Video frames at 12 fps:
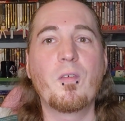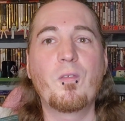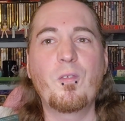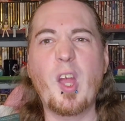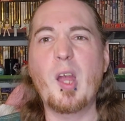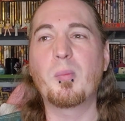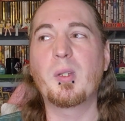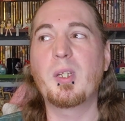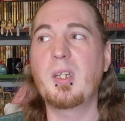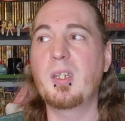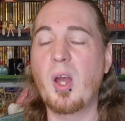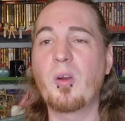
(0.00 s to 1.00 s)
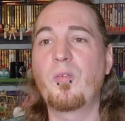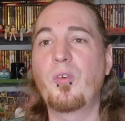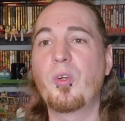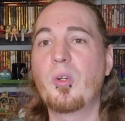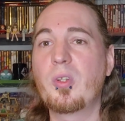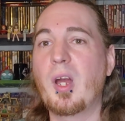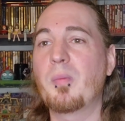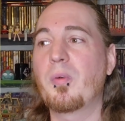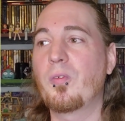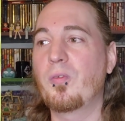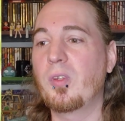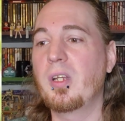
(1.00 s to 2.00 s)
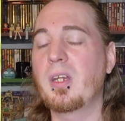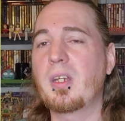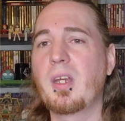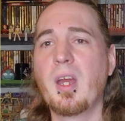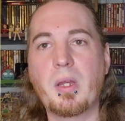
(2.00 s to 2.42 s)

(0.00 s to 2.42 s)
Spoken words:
family kung fu type of flick.